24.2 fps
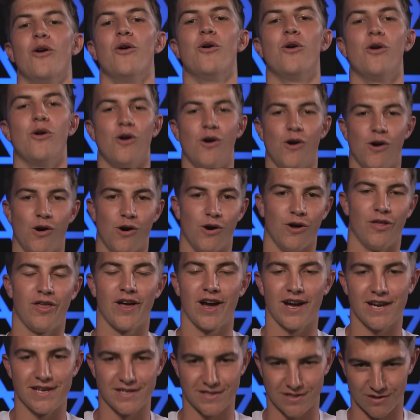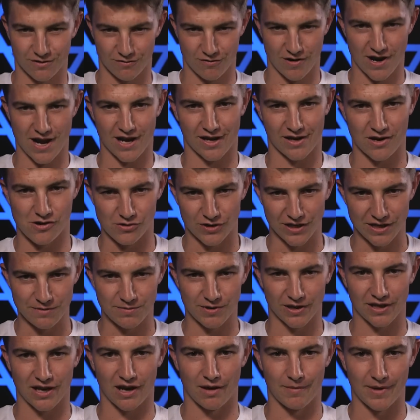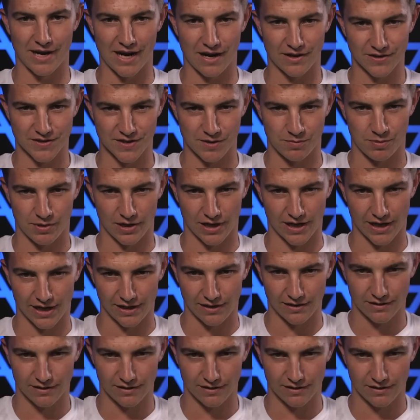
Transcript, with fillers: Oh, that is the rare goalkeeper coming out to play.